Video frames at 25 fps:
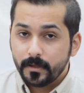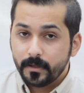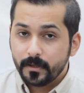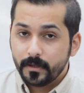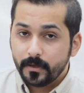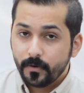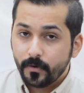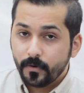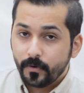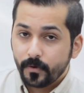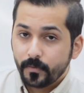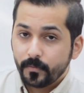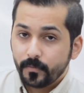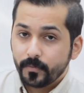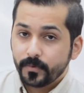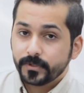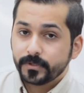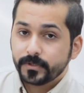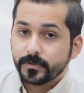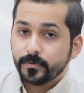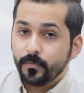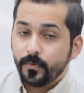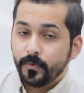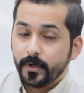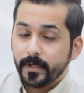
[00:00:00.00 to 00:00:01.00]
almost
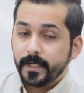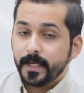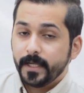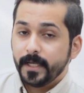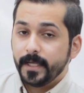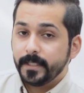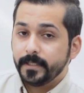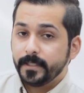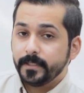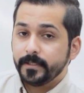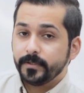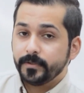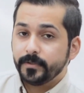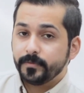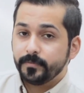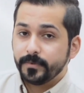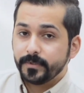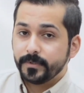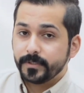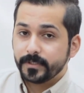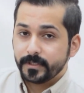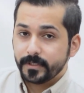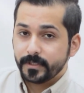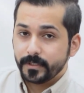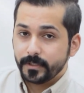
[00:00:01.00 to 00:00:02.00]

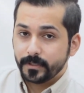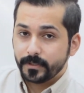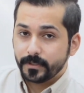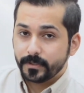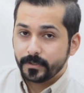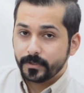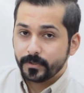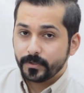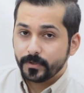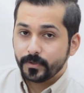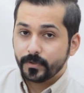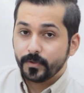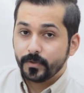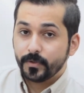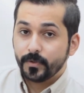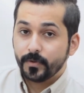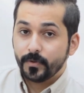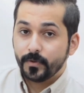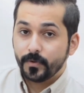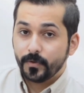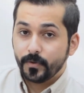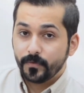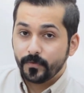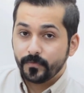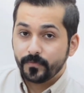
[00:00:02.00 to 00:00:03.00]
100%
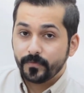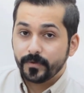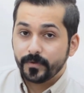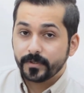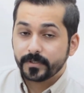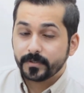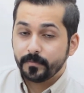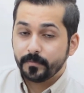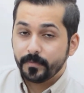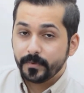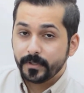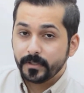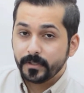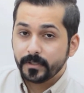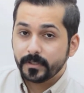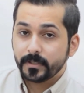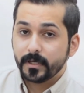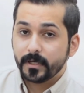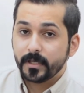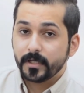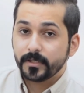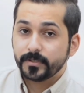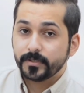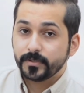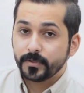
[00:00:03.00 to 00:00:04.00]
of the spent
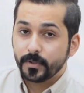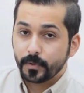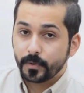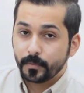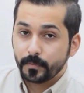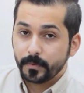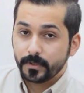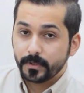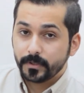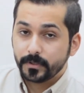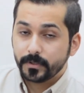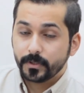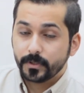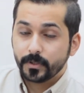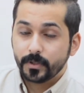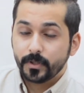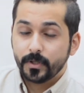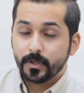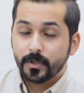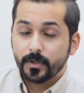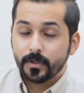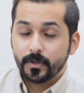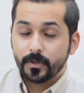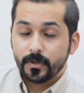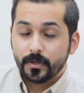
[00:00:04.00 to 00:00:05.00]
adsorbent
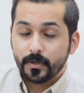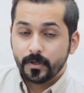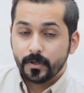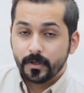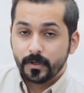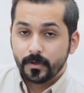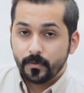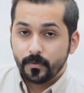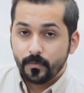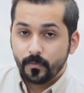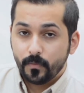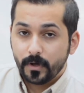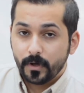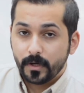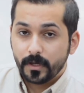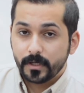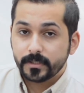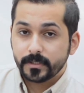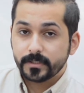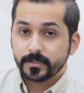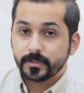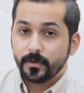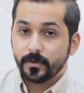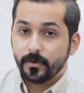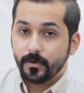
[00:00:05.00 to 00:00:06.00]

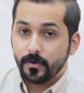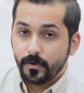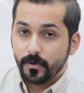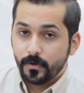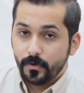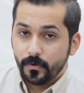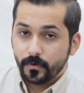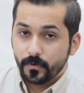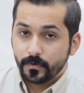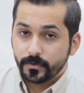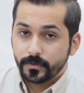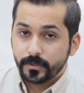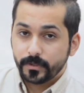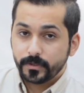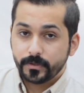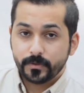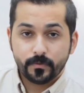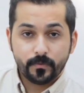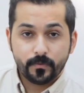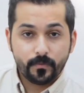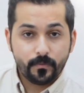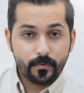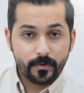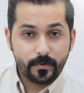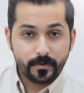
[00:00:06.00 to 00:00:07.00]
was unloaded
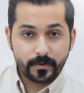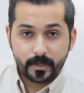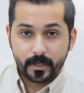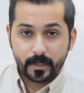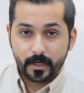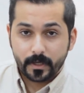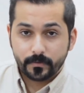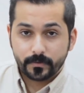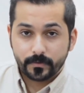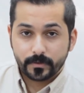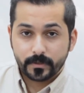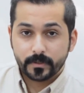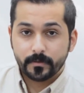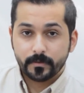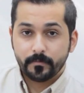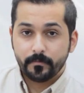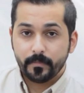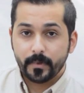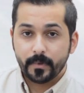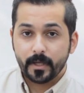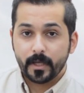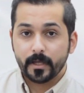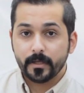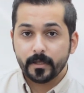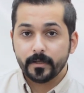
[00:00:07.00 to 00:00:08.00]
without
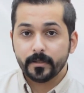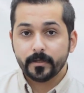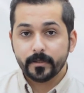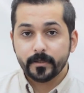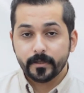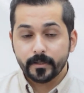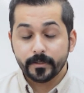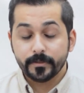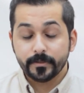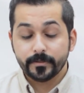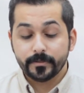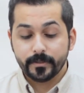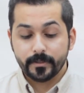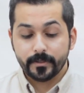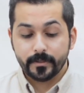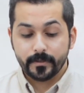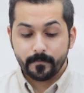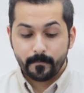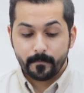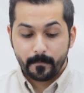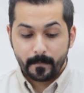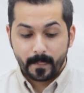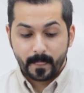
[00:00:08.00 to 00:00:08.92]
man entry.